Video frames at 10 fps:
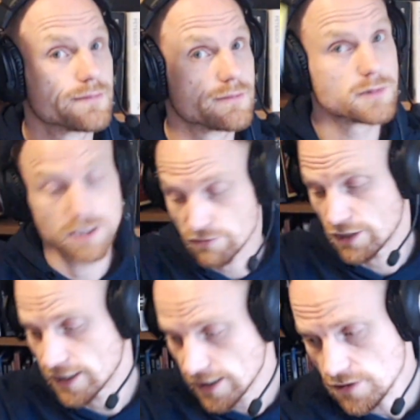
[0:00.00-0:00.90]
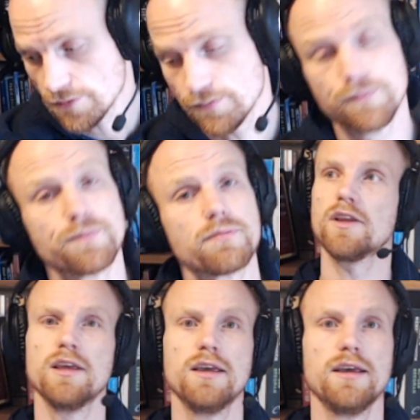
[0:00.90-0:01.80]
stuff like that,
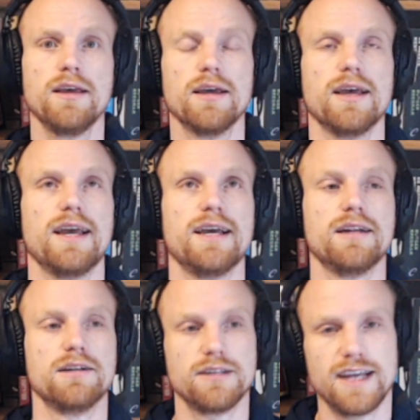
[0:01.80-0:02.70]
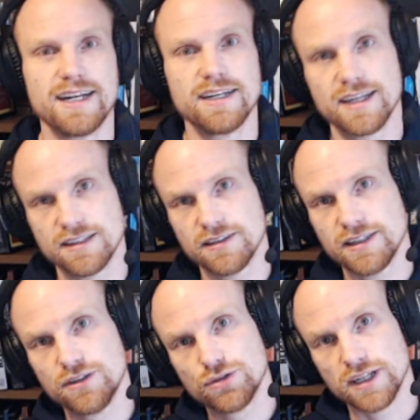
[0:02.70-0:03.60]
and adding that
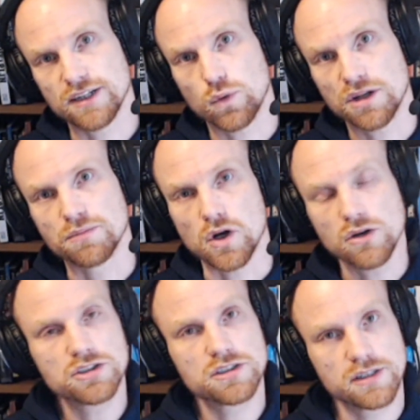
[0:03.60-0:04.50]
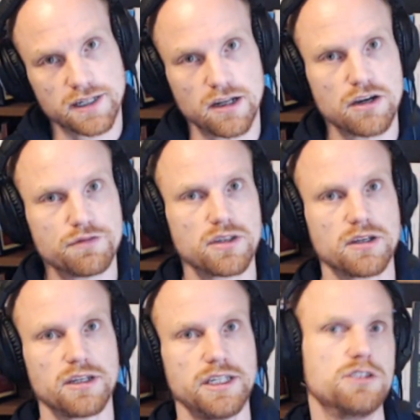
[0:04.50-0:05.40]
into that one box. And after
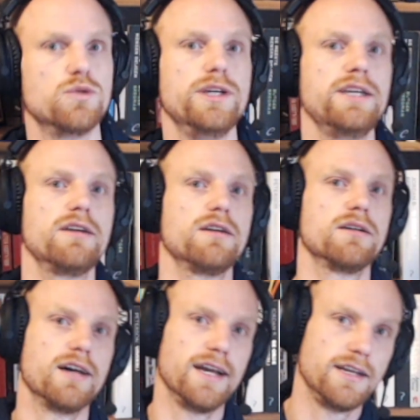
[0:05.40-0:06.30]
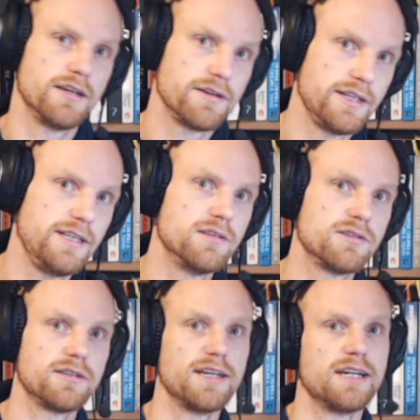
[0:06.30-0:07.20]
each week, I
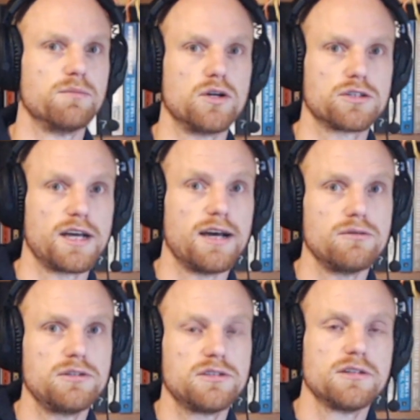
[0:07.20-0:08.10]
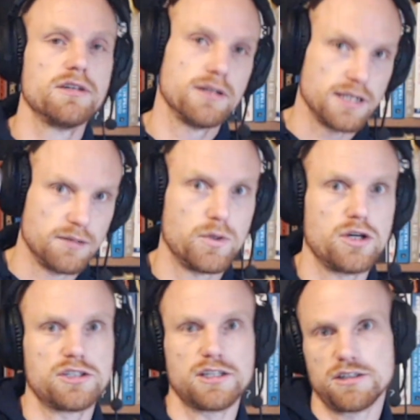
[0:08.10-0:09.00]
cleaned that box out and
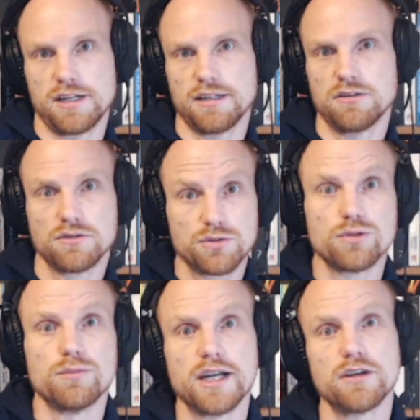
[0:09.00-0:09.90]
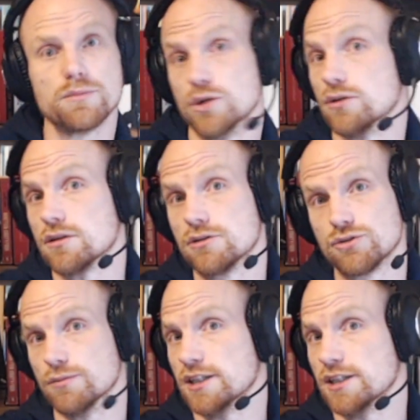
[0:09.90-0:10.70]
processed that through my computer, through my